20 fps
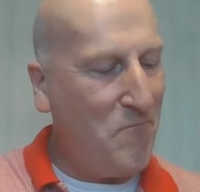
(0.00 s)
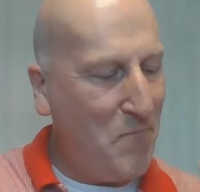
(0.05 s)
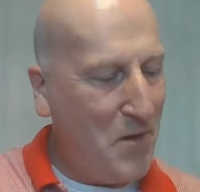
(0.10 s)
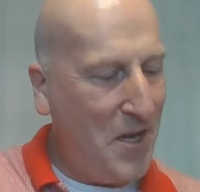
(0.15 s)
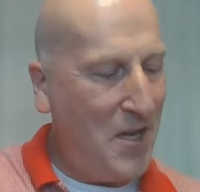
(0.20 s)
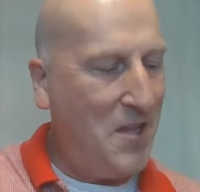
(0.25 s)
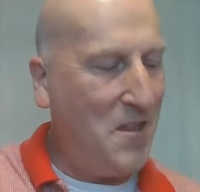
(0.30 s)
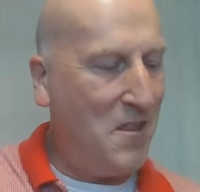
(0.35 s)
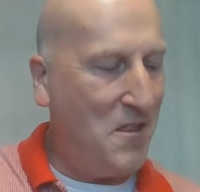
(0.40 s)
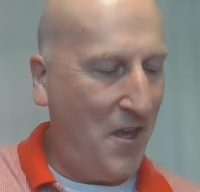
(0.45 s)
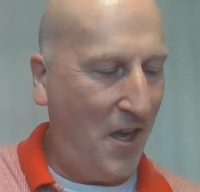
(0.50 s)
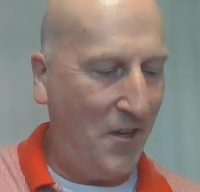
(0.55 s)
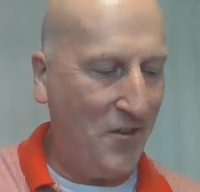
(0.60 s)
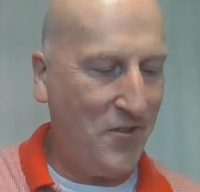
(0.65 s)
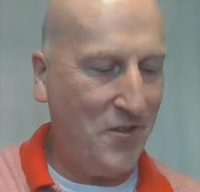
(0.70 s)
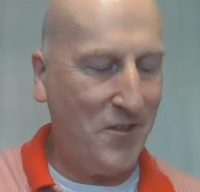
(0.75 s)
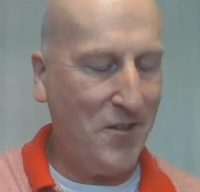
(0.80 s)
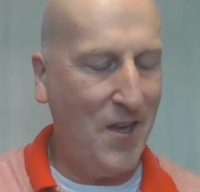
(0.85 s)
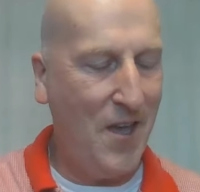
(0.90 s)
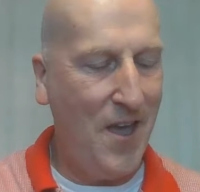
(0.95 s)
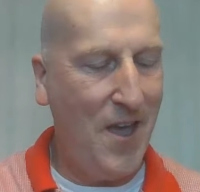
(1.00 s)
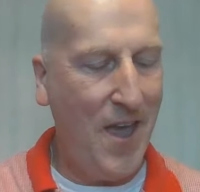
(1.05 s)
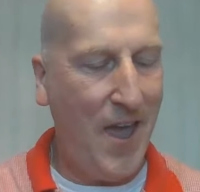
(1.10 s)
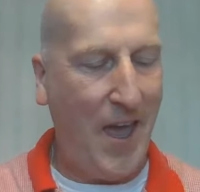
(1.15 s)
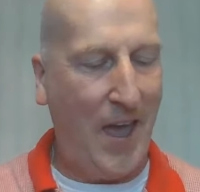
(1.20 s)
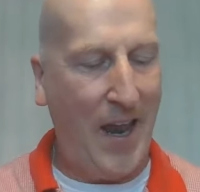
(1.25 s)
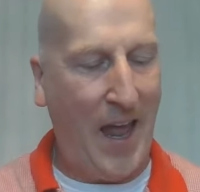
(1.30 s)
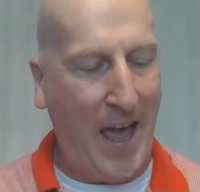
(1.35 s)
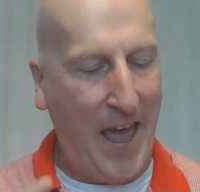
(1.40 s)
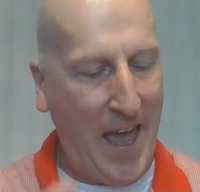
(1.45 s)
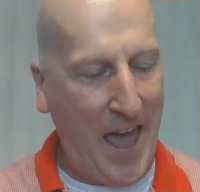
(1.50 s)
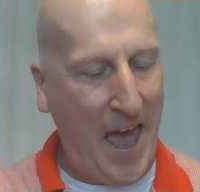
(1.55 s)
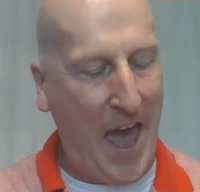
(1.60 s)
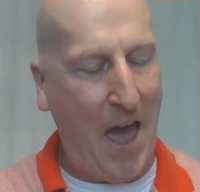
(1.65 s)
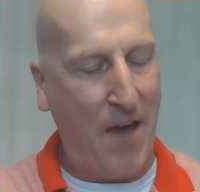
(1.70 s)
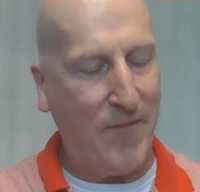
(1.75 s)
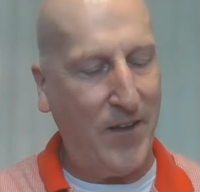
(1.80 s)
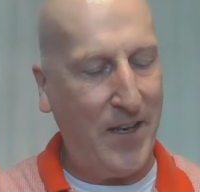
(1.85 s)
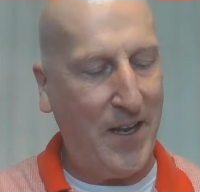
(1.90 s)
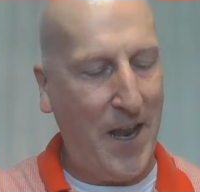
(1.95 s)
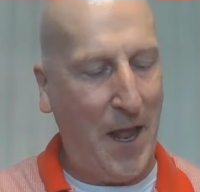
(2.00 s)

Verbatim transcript: me this, and I have it.